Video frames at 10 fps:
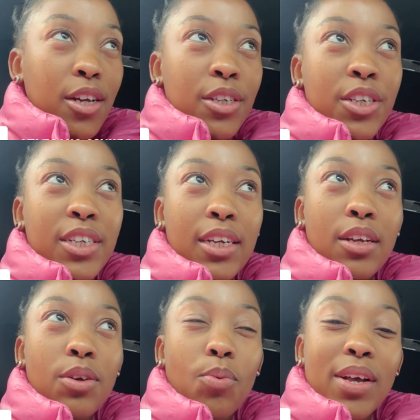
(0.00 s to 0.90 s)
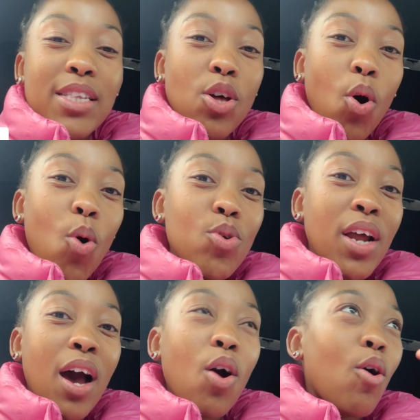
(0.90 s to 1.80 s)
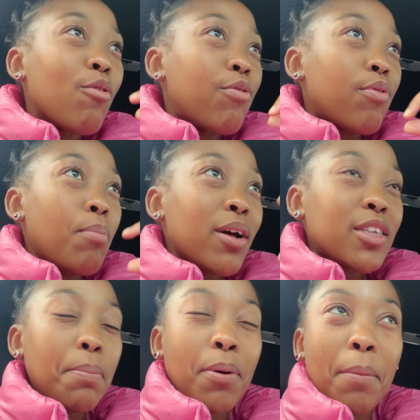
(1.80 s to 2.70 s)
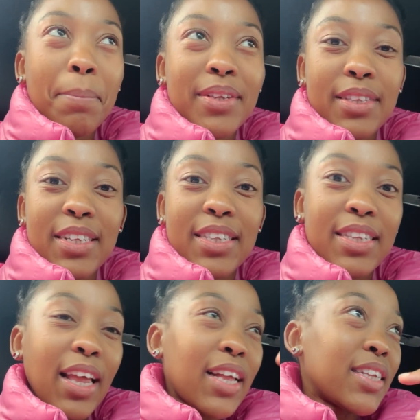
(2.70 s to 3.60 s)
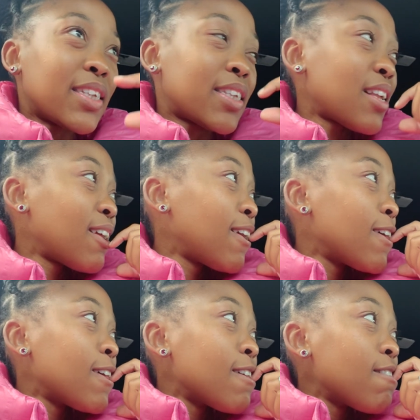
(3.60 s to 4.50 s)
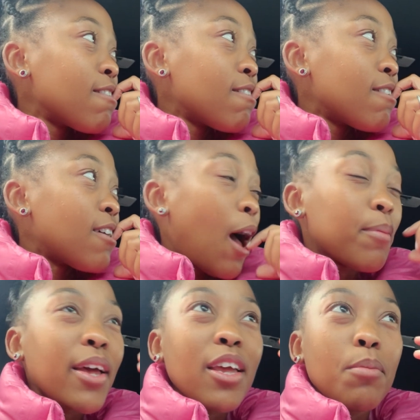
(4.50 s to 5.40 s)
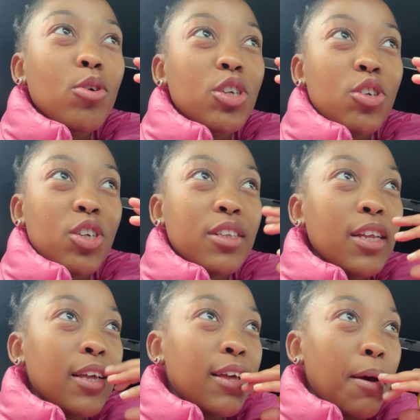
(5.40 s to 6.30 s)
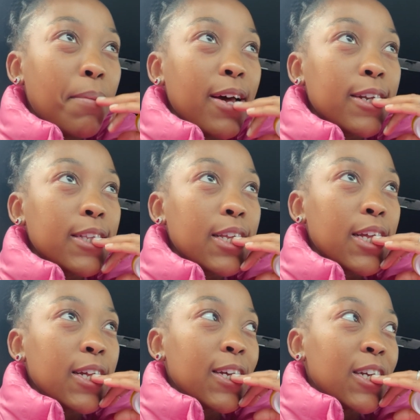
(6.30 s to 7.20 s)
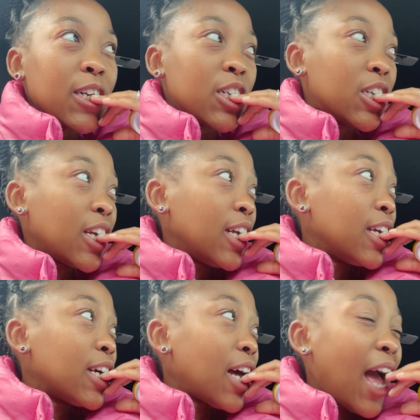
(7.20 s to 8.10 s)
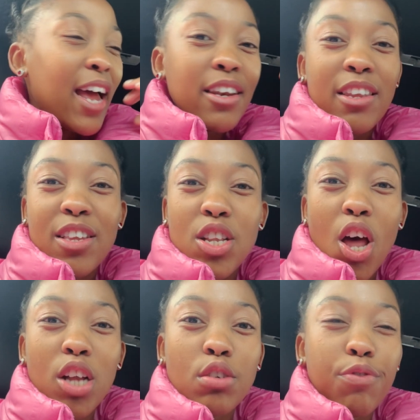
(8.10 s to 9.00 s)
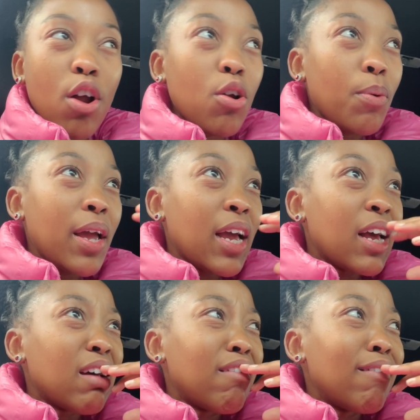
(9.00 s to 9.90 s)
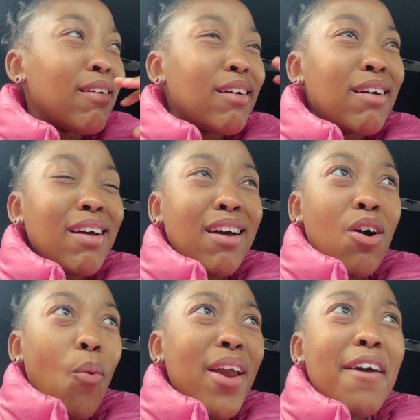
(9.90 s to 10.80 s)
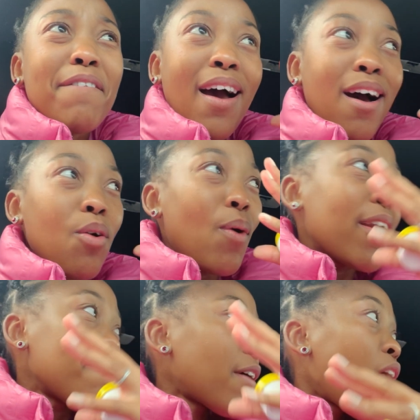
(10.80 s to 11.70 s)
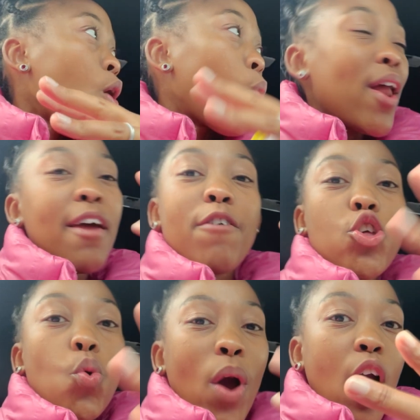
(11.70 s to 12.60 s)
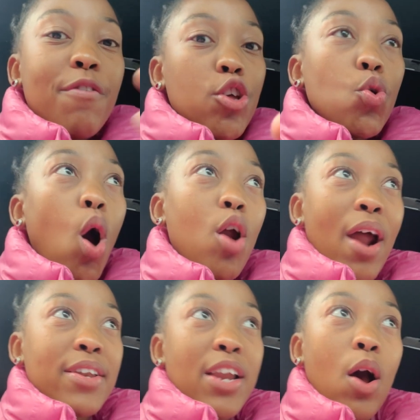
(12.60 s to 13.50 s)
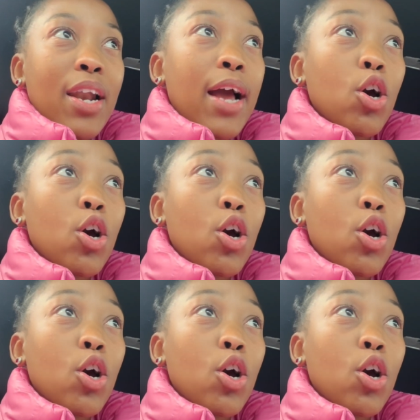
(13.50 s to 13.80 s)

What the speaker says: She was the owner of multiple businesses. I'm getting emotional just thinking about it. She had this large following. Wherever you are right now, like,